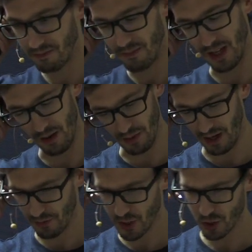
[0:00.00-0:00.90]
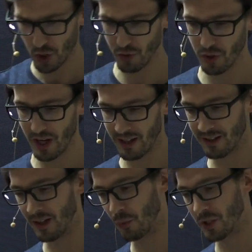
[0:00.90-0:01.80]
yeah, I've just shown you
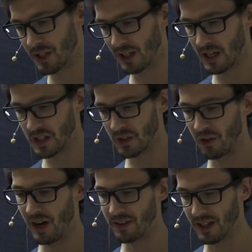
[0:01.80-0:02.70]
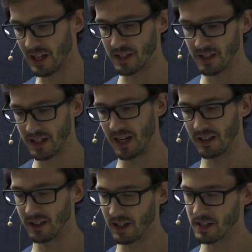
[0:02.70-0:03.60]
that was the cluster and the cluster state
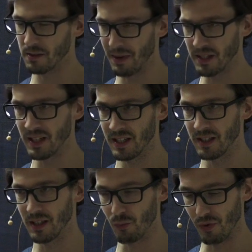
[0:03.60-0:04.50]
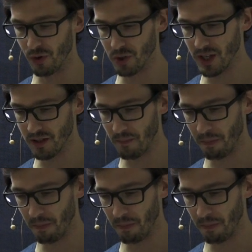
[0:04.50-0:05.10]
and the cluster metadata that we've looked at.